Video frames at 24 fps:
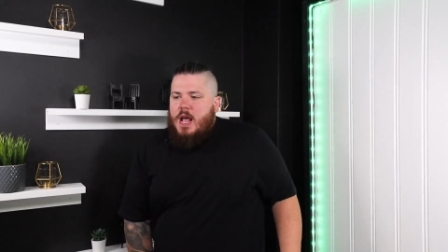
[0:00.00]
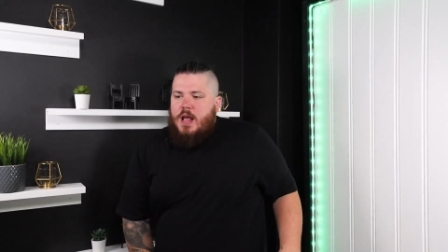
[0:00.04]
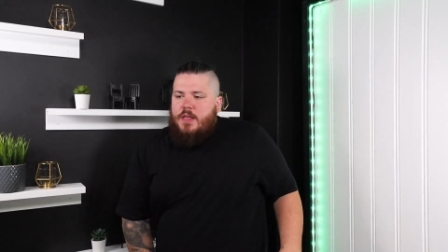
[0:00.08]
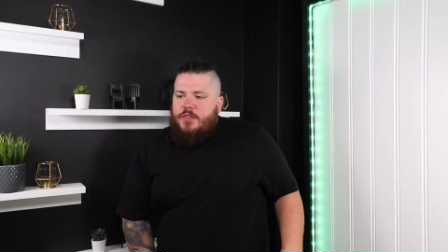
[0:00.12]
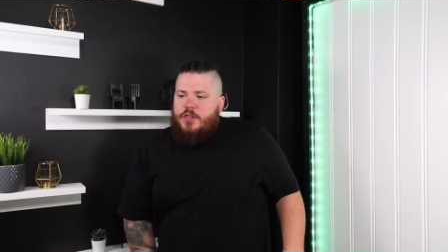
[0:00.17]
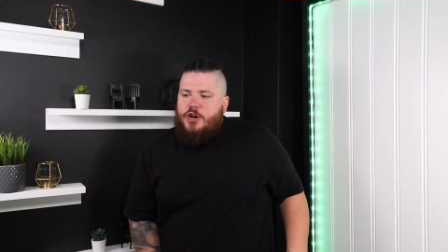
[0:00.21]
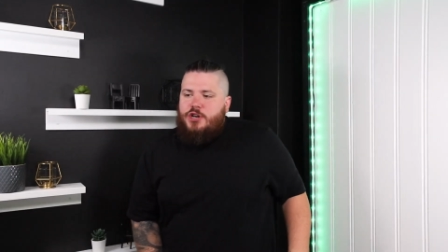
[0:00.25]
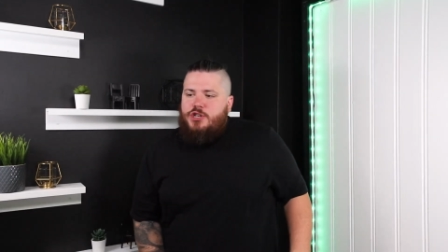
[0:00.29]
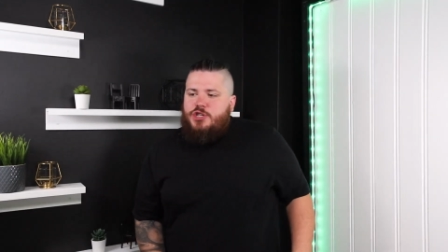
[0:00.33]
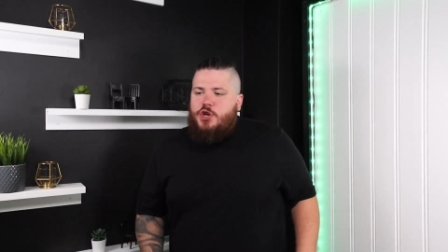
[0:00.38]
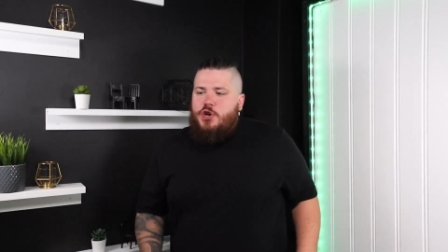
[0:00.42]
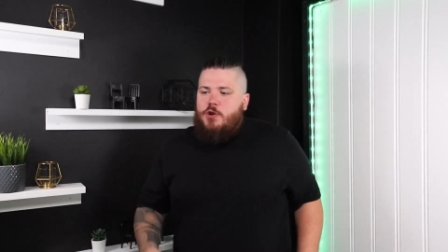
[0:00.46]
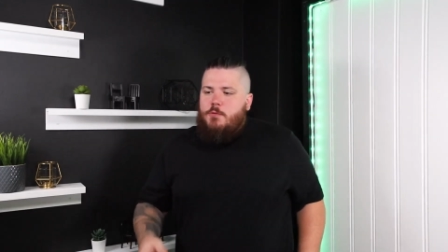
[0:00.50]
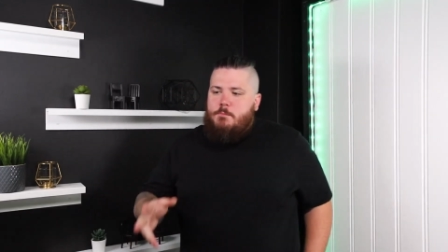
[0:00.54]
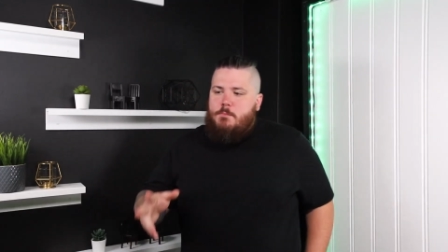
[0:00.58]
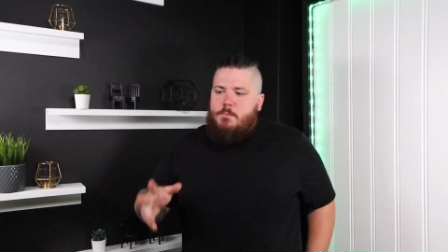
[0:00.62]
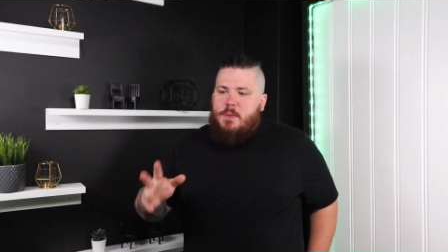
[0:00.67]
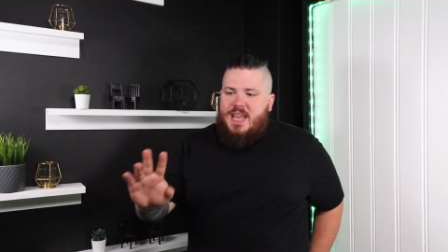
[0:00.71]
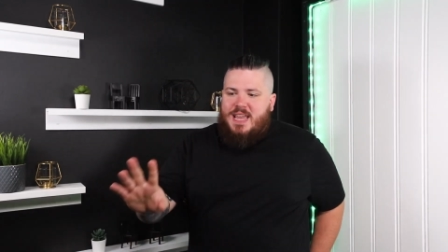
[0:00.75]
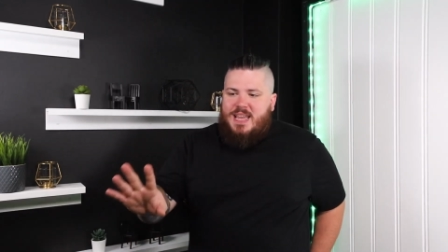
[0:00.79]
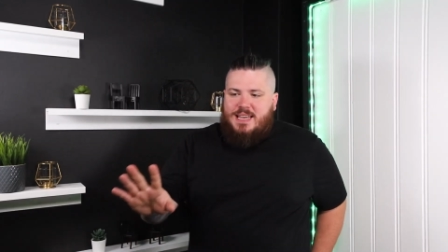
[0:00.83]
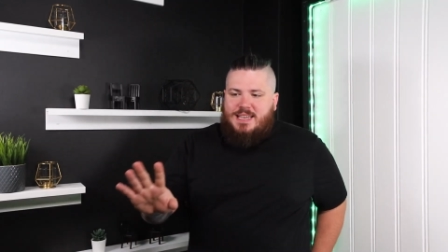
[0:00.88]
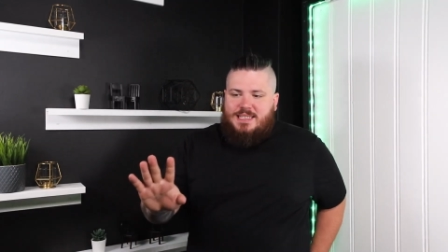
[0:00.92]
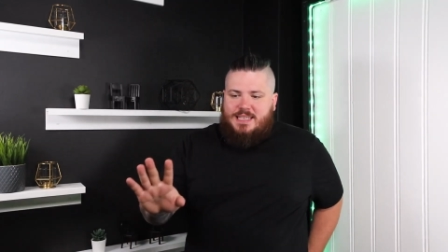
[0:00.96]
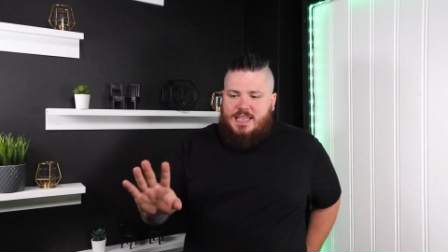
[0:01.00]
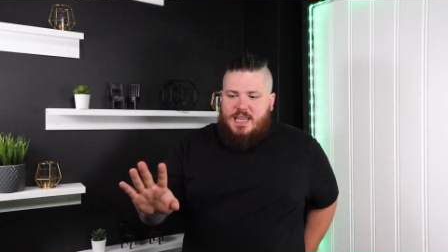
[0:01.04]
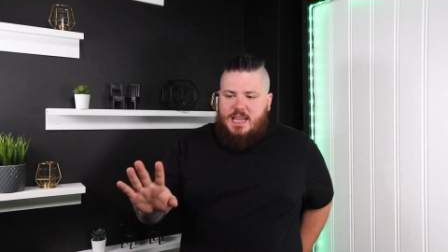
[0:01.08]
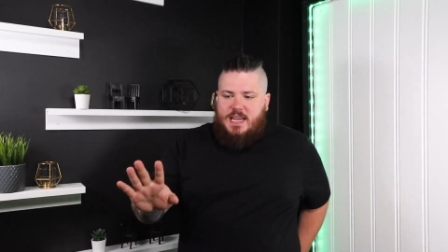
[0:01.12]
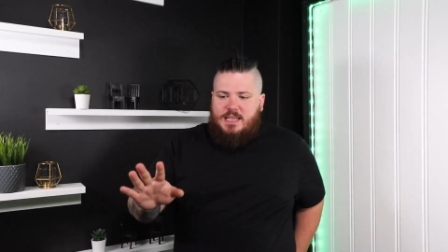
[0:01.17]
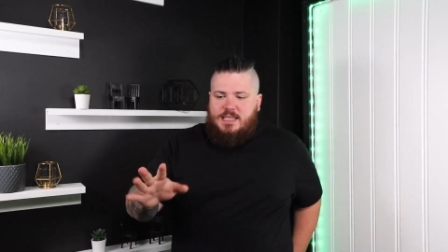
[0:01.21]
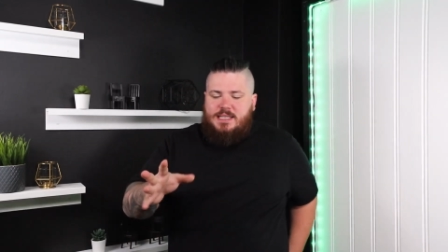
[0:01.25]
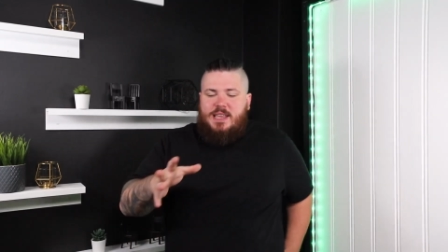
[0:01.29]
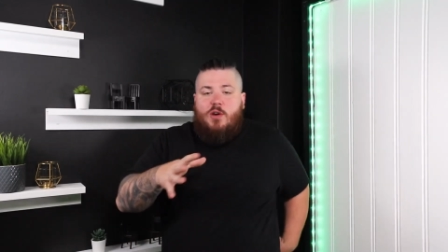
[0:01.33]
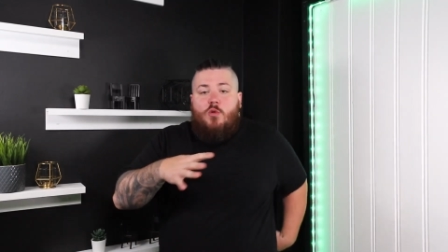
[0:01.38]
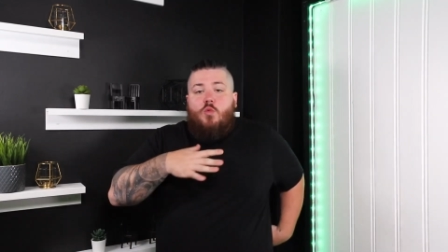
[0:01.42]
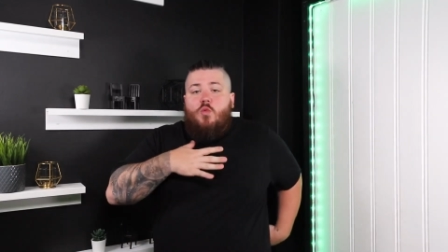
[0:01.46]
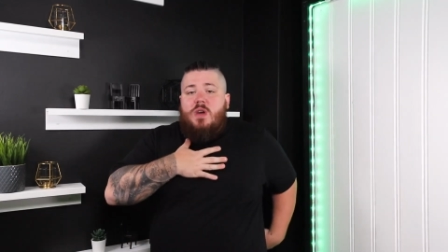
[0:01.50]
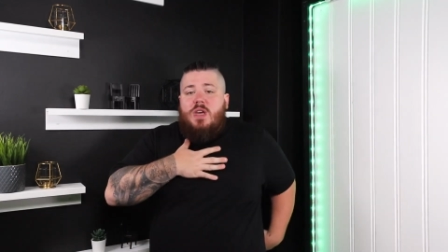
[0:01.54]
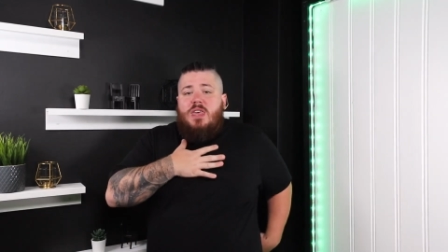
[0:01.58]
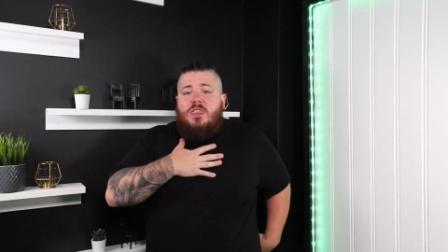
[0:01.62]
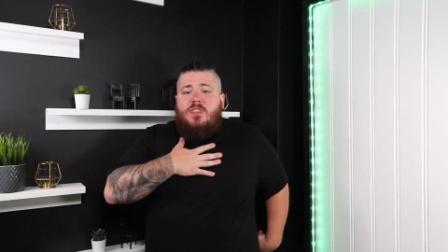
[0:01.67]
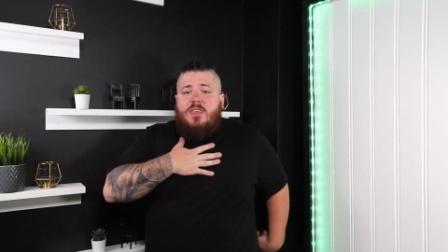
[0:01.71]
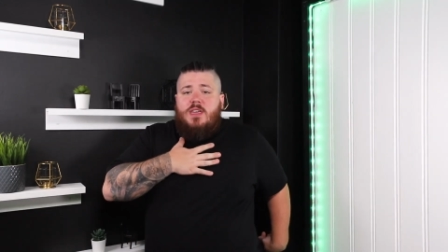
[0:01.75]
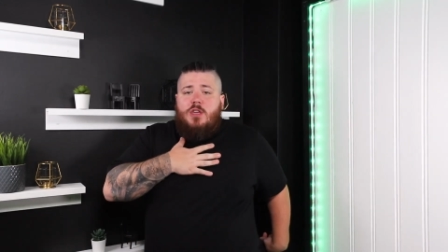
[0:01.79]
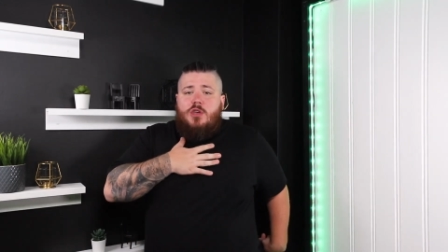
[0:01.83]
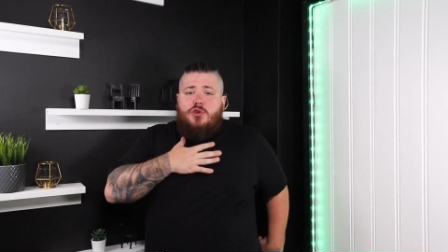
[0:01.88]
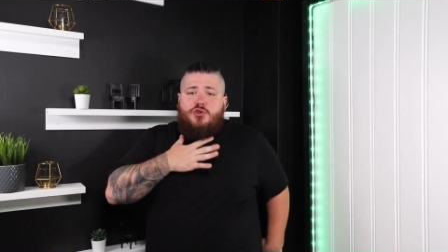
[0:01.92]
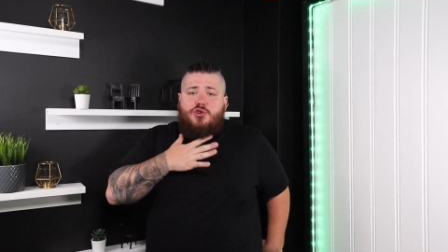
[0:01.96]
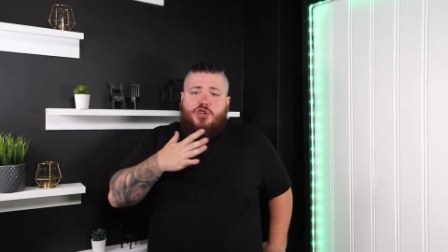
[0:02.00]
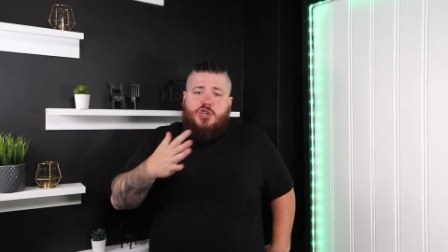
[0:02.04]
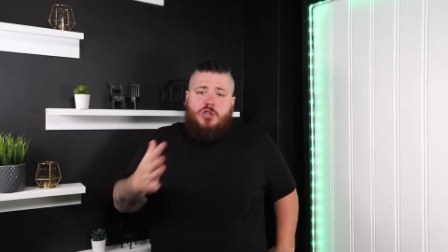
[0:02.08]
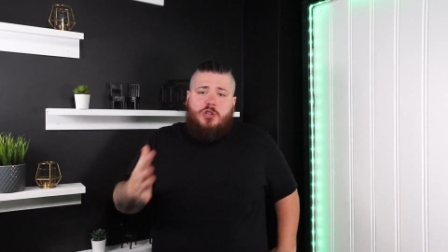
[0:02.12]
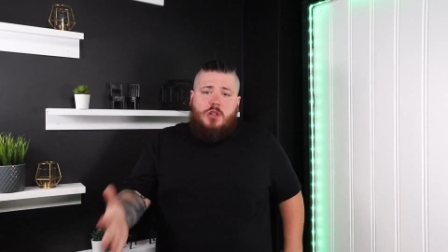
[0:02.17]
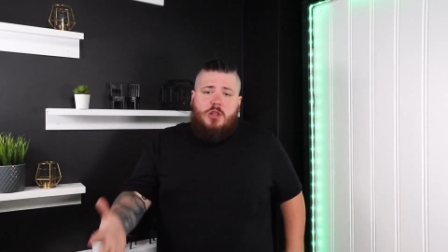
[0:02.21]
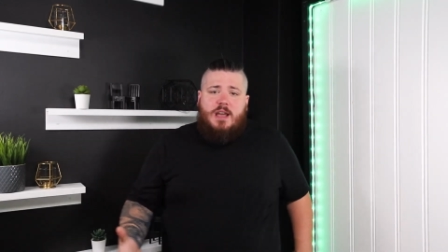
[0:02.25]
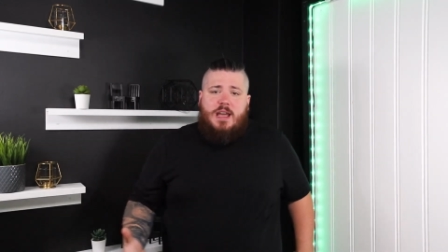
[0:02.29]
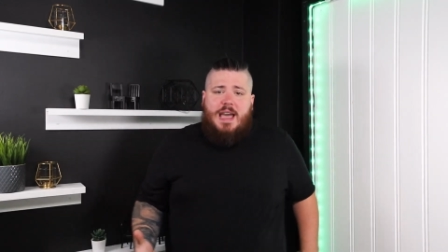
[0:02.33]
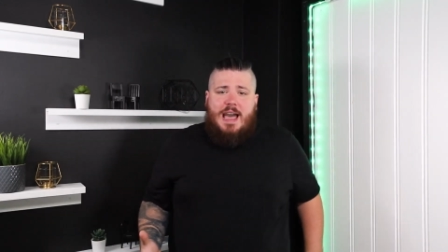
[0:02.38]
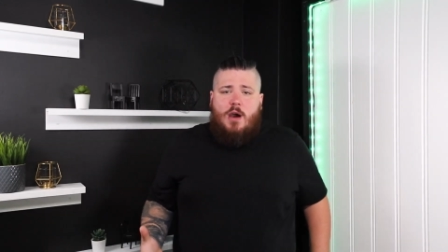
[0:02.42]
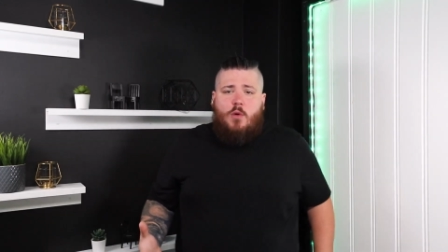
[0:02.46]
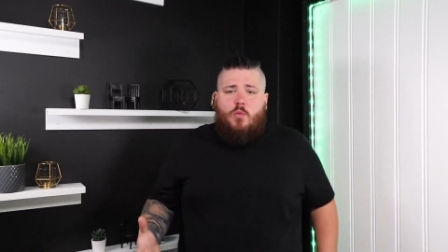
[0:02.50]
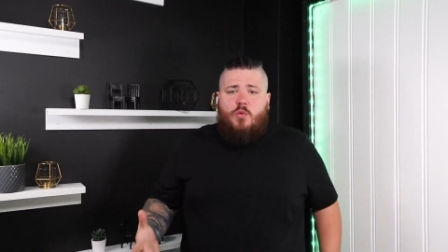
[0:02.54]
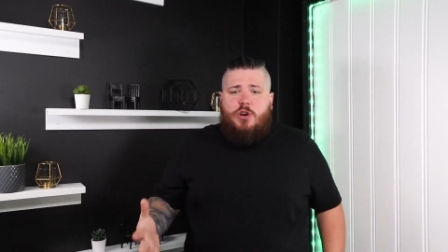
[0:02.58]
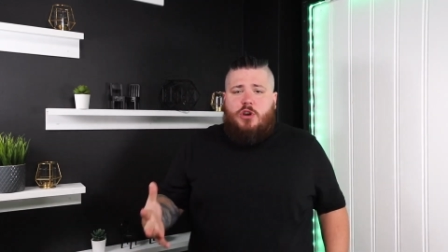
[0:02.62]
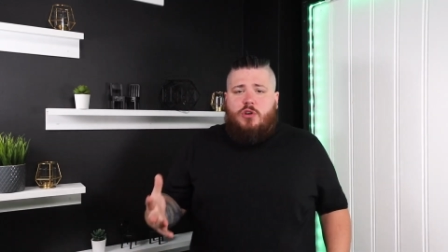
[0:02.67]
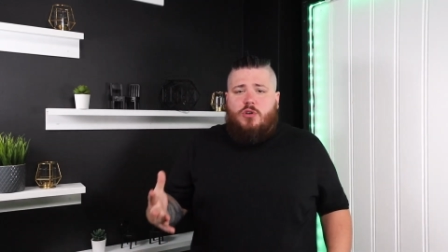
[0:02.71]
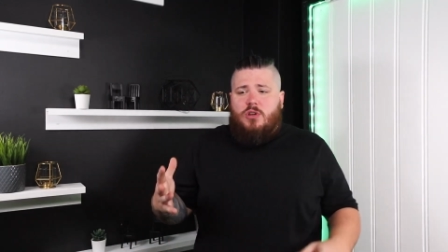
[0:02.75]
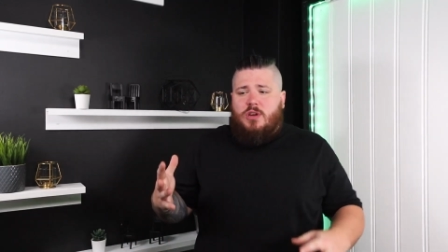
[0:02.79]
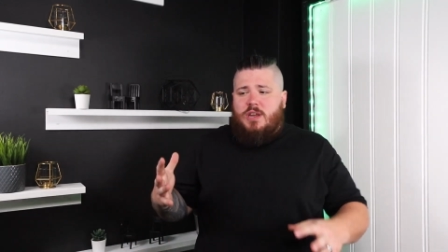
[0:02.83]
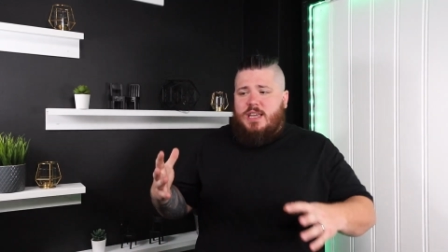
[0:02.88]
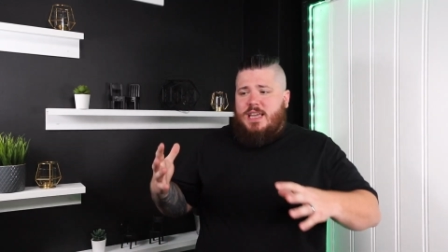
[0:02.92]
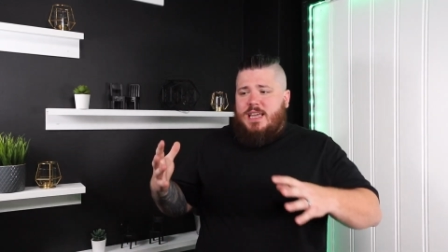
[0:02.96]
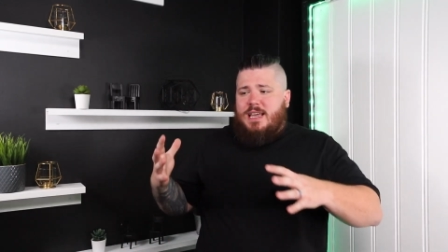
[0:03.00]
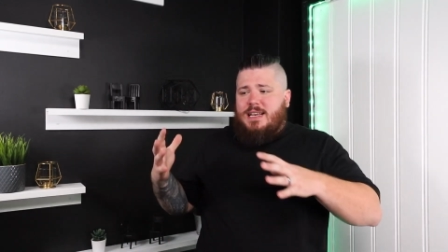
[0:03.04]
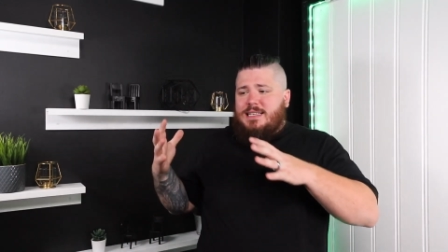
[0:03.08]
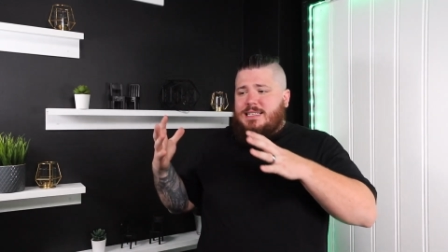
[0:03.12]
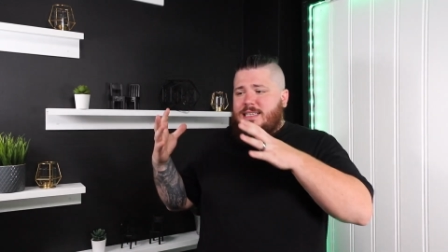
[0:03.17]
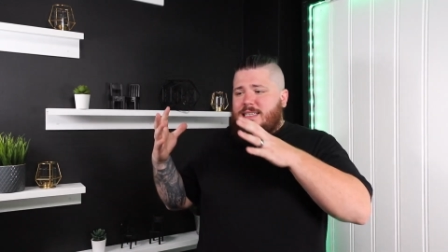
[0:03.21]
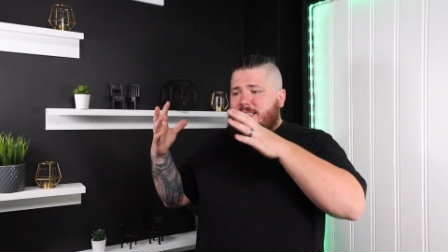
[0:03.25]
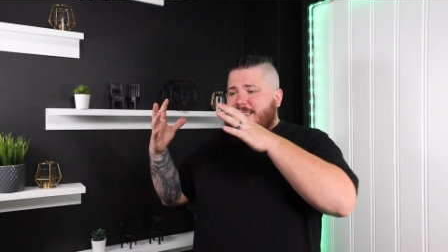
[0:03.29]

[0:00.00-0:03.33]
There are two biggest things that we think you should look at when you're looking